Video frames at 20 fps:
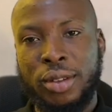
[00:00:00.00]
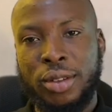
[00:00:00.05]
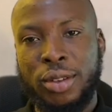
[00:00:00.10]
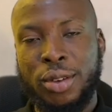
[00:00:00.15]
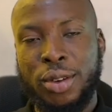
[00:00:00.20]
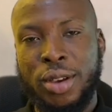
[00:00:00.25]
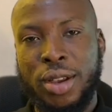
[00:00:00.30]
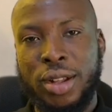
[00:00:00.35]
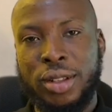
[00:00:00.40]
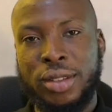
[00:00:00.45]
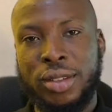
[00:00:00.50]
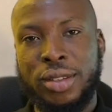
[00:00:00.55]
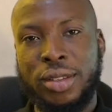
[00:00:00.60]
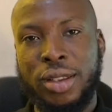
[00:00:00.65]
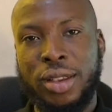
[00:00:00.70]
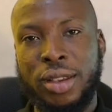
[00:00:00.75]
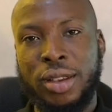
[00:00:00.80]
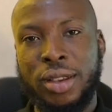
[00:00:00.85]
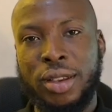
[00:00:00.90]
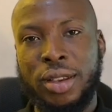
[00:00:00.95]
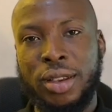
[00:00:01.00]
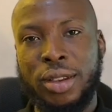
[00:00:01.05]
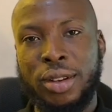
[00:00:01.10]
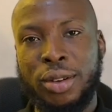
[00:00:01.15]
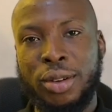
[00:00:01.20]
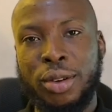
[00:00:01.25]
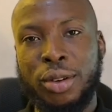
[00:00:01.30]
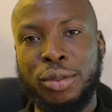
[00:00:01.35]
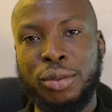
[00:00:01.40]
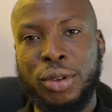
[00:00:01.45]
You can say
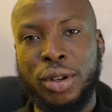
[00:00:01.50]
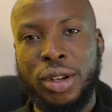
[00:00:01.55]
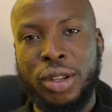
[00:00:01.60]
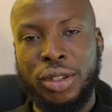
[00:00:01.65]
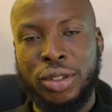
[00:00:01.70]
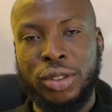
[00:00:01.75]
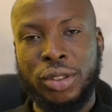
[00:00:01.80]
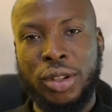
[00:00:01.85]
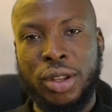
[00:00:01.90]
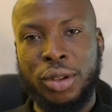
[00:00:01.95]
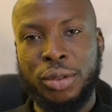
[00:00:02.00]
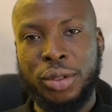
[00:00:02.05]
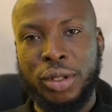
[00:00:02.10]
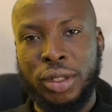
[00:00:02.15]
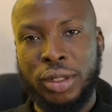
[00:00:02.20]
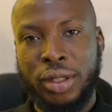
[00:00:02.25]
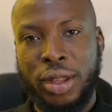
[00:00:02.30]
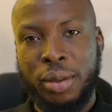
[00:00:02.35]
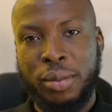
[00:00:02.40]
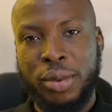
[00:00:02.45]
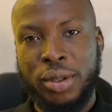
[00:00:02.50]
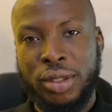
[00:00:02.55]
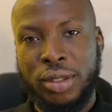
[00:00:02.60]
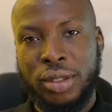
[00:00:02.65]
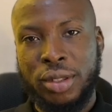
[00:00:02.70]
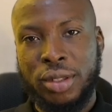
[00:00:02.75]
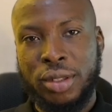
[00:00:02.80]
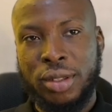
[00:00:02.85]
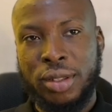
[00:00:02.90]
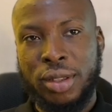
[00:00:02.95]
non-relational
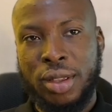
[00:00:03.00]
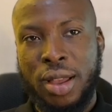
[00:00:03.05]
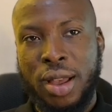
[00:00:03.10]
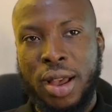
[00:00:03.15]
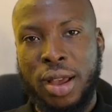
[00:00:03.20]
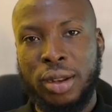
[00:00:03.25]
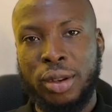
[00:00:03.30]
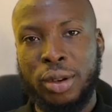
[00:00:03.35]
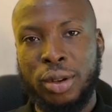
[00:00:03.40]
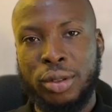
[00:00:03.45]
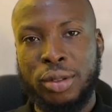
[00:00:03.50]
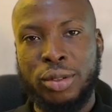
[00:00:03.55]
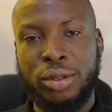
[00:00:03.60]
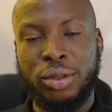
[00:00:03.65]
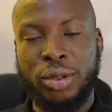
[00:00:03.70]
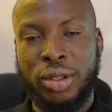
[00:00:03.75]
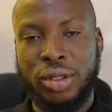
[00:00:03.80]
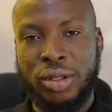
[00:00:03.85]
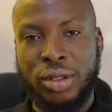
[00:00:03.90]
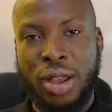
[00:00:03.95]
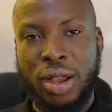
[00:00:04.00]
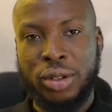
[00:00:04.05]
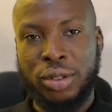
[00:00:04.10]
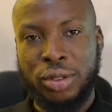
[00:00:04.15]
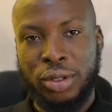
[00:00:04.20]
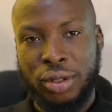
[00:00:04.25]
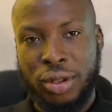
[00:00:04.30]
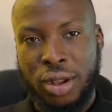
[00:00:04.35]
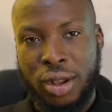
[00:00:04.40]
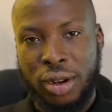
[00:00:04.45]
databases are not
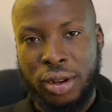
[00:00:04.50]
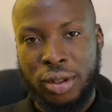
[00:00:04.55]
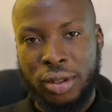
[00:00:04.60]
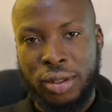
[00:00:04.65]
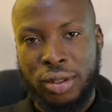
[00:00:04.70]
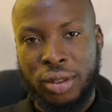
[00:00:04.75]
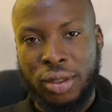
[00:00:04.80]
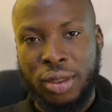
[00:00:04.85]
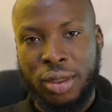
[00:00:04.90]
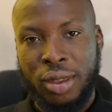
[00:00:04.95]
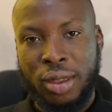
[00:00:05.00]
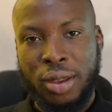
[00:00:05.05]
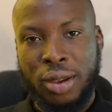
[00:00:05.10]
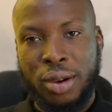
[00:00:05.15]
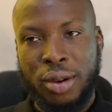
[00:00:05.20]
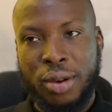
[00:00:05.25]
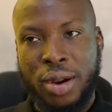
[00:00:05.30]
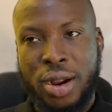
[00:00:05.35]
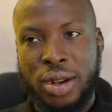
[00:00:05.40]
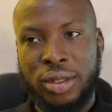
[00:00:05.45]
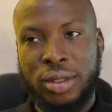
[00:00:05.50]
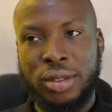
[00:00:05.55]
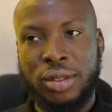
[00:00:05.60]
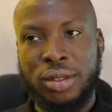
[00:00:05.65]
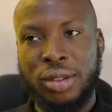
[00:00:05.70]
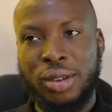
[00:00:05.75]
transactional, all right,